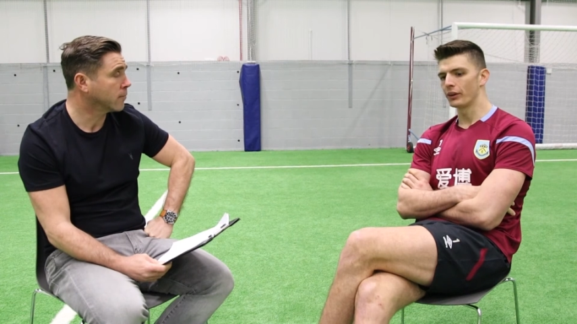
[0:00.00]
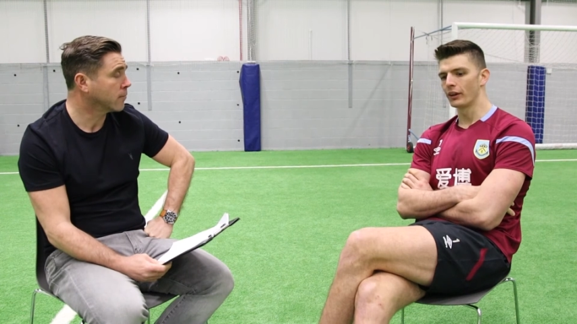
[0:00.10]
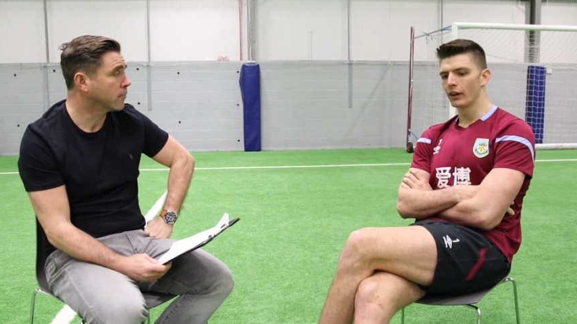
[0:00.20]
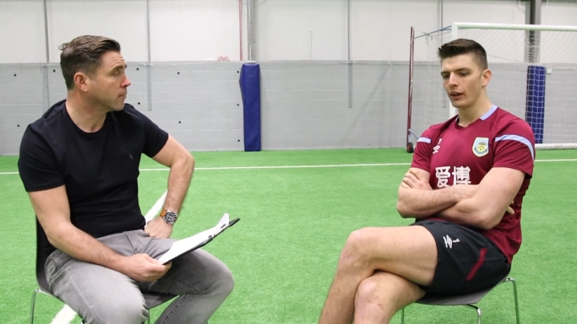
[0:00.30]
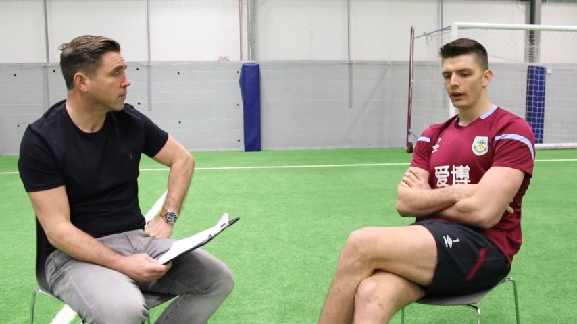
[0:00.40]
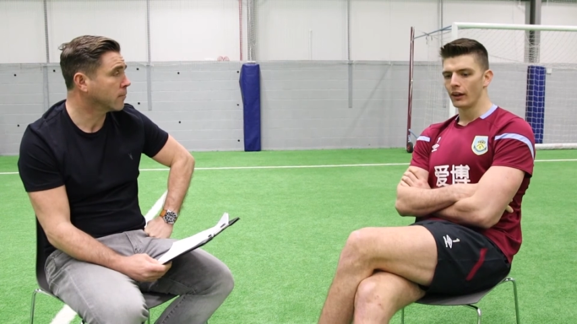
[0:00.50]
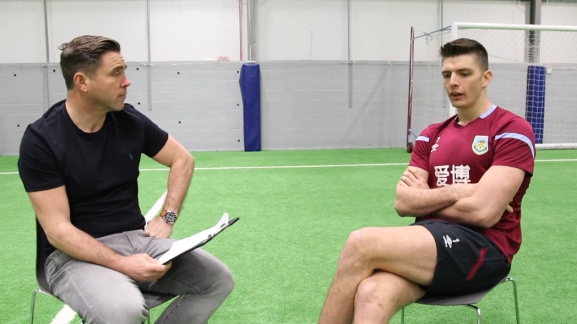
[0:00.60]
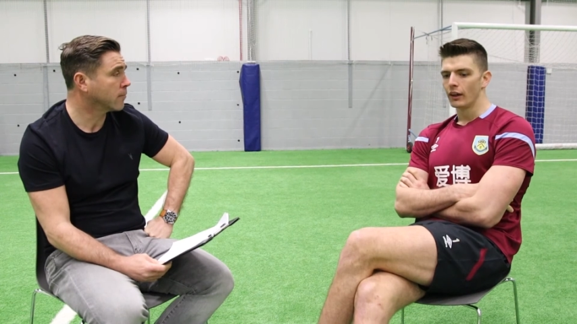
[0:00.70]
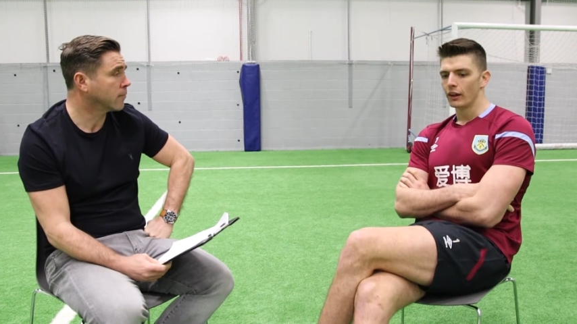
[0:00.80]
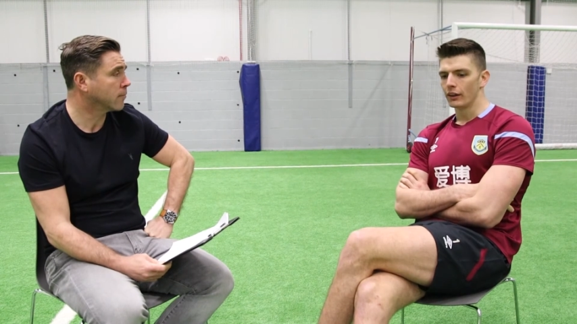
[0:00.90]
Speaker 1: and...
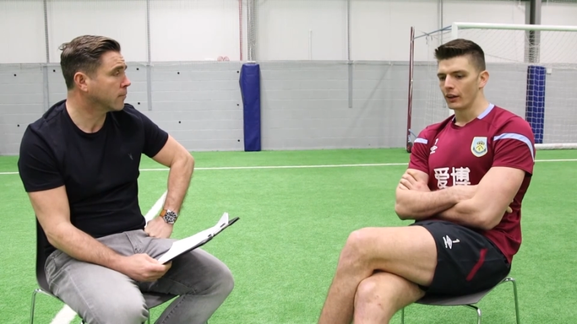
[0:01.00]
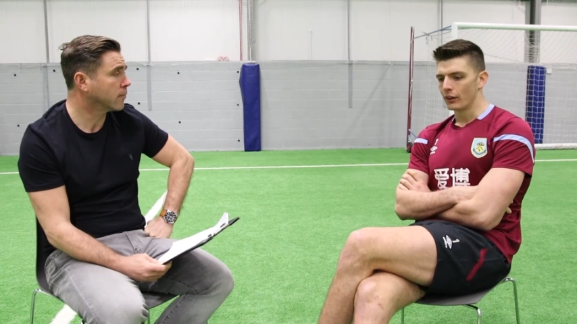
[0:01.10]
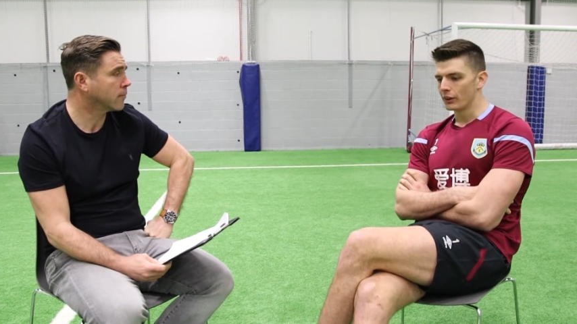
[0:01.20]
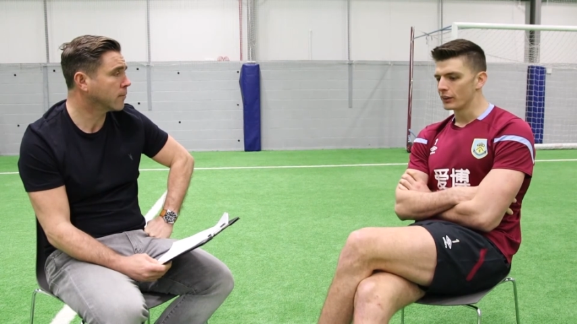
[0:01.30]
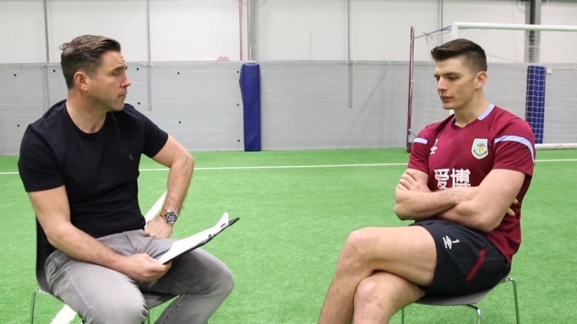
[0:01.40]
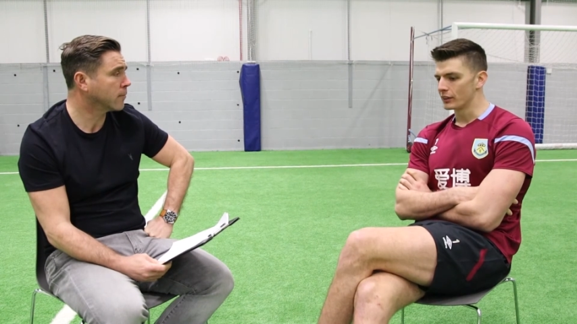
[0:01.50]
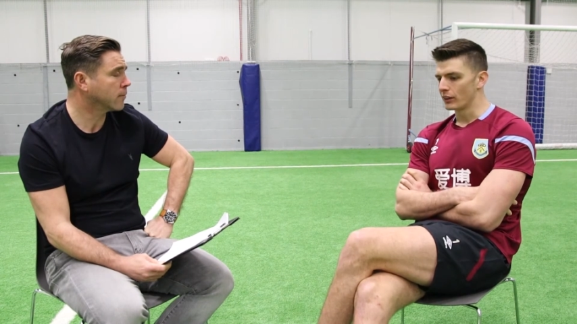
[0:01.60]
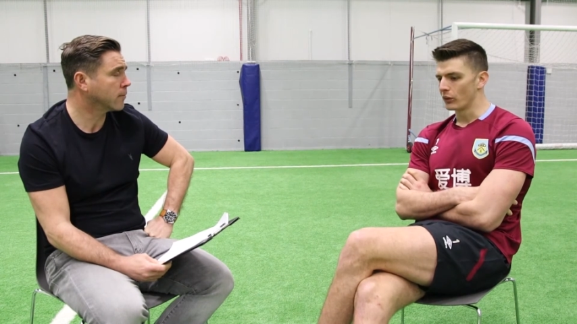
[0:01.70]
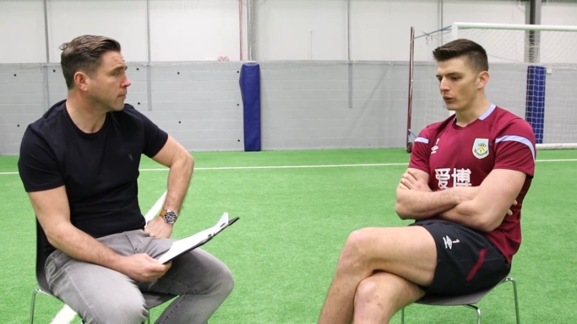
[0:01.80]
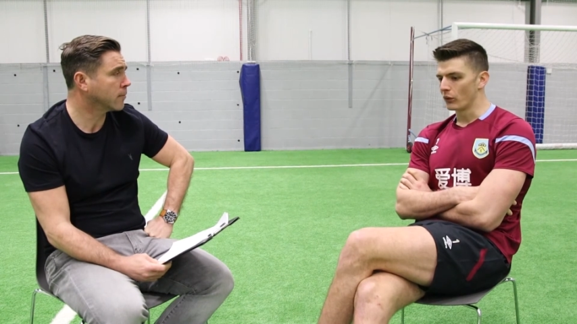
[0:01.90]
You know,
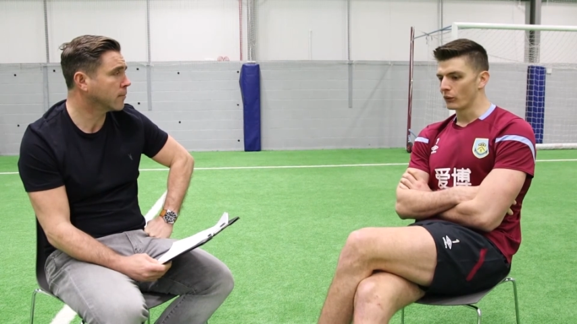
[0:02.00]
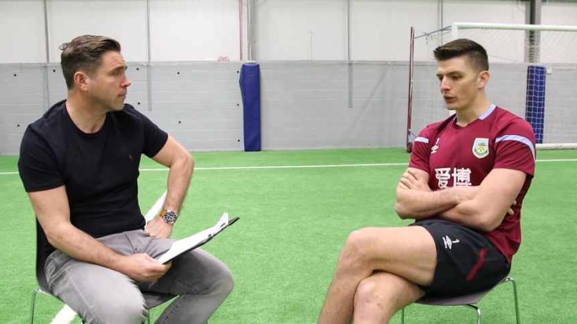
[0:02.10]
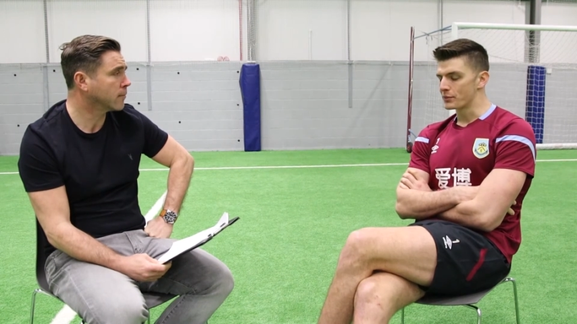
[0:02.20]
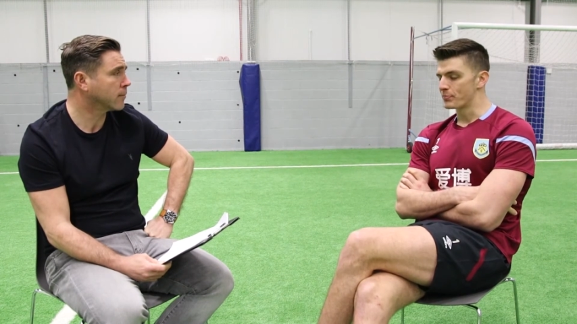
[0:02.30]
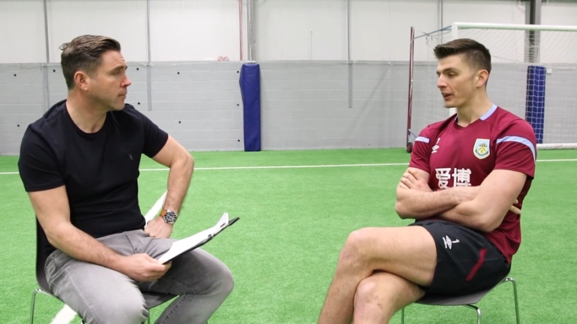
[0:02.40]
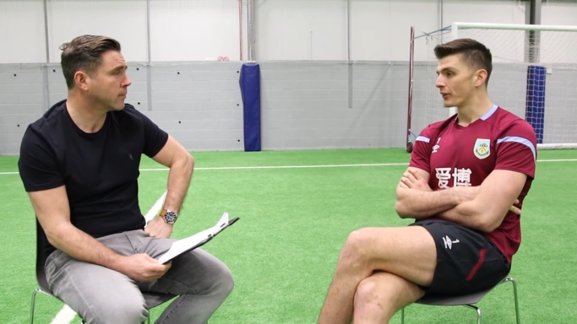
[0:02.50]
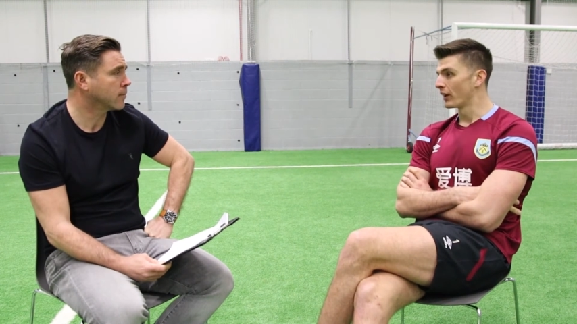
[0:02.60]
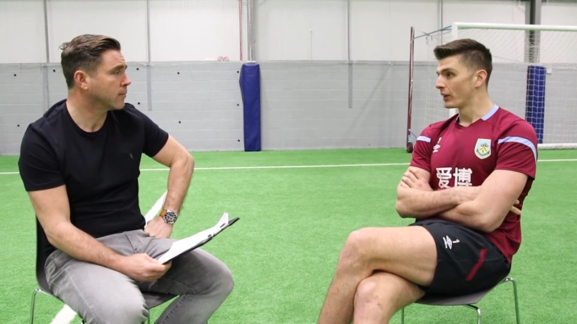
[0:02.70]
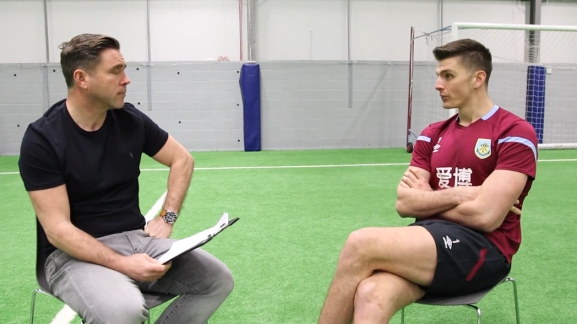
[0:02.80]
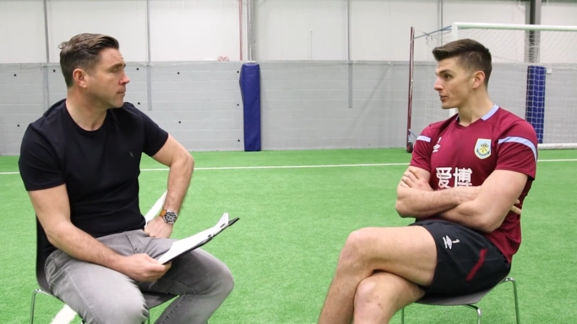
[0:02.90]
uh, all these big
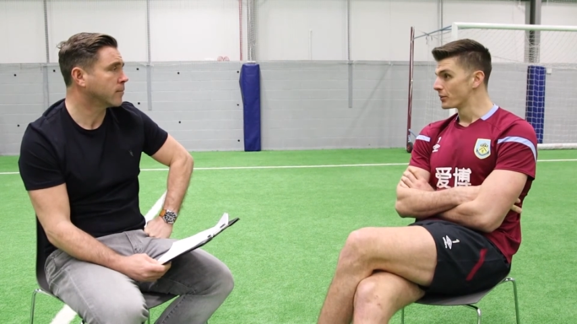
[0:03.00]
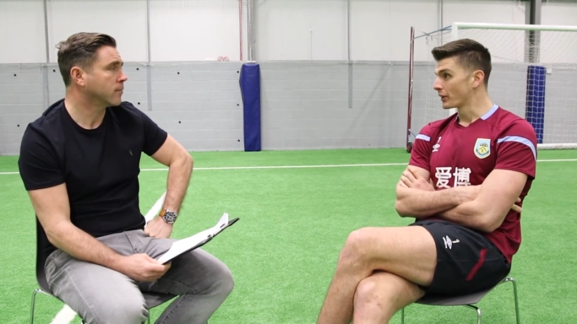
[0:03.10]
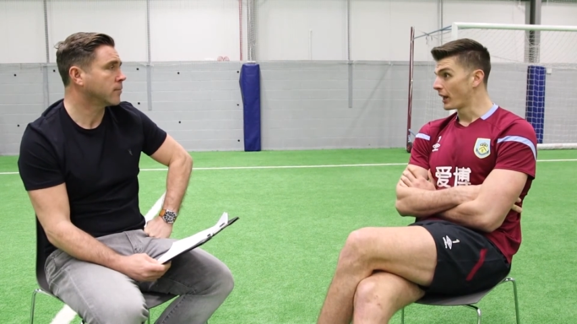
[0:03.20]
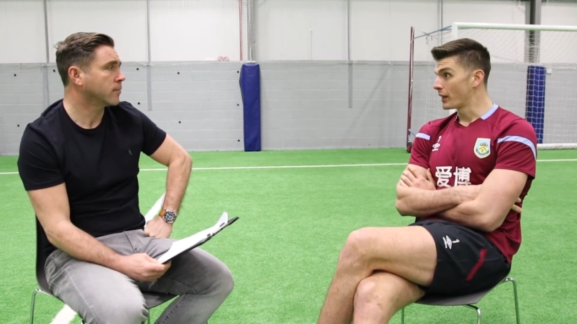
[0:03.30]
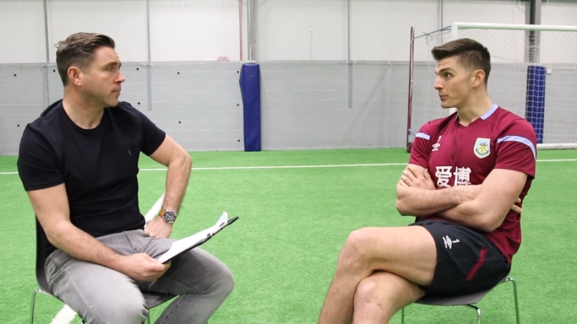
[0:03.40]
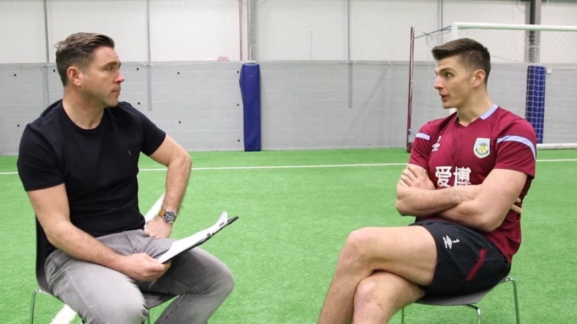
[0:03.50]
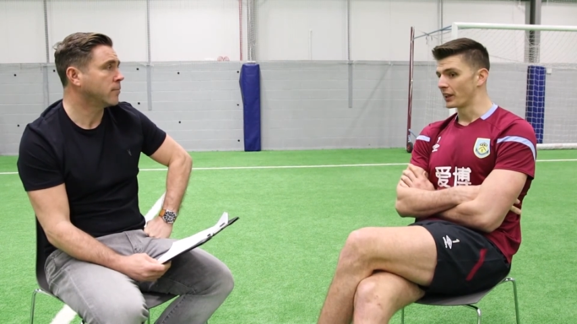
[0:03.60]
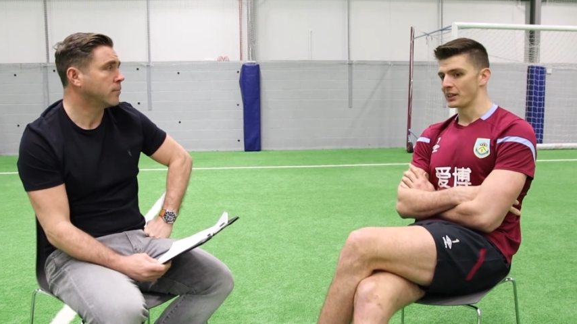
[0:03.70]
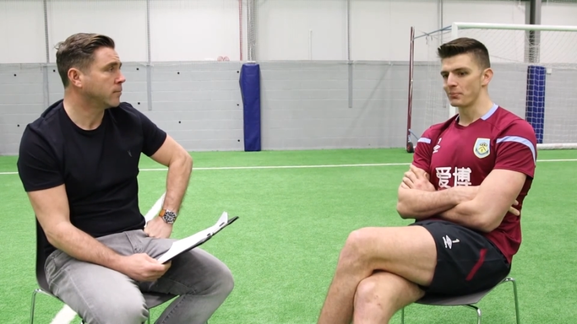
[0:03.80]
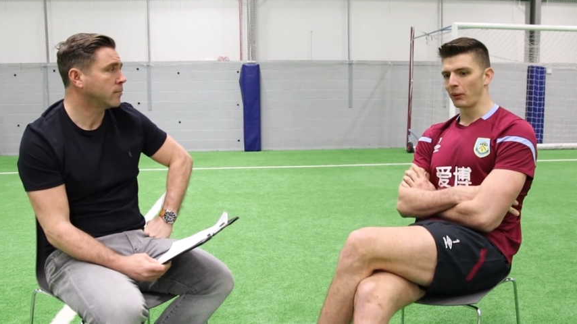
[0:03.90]
grounds and games
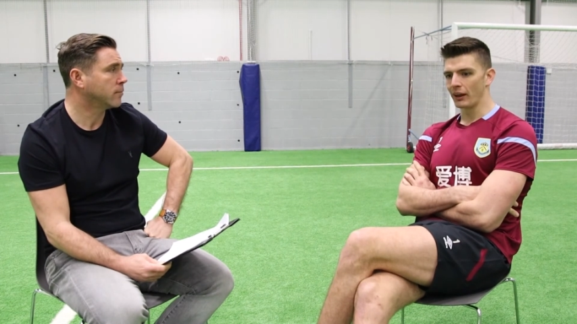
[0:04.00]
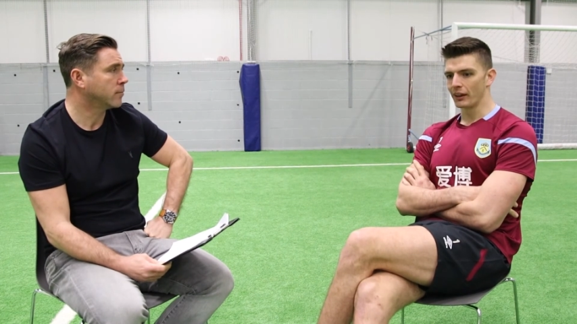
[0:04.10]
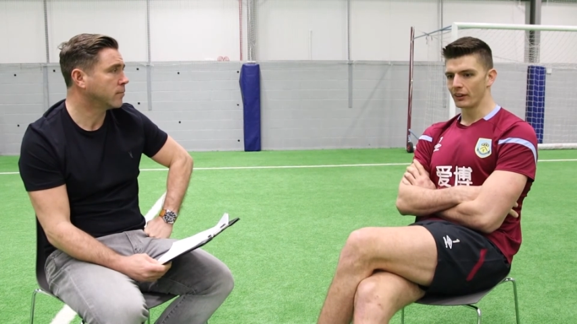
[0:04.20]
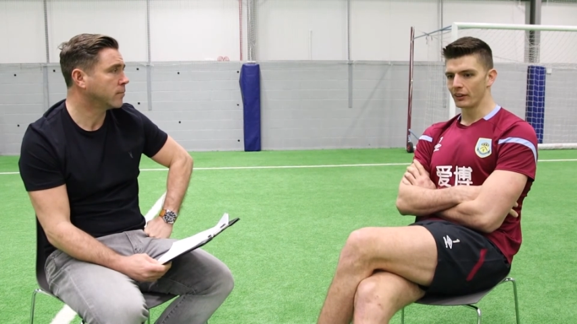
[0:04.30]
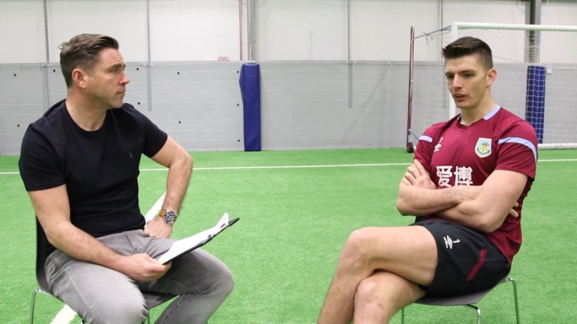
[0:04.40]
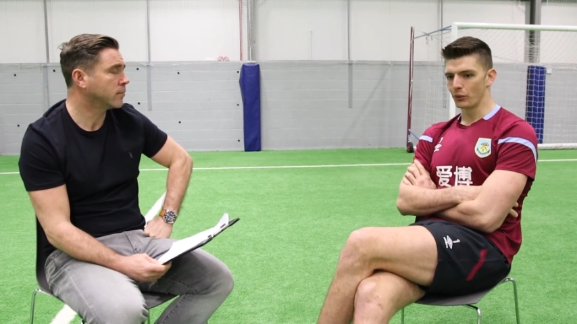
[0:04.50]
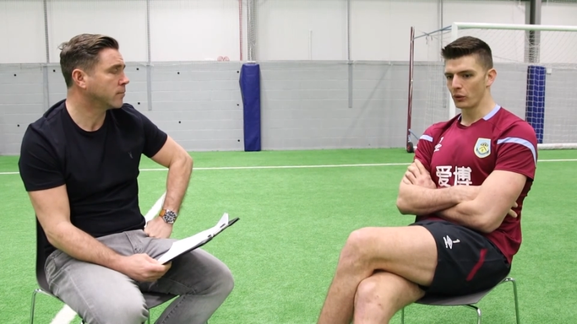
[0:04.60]
I get to play, and you know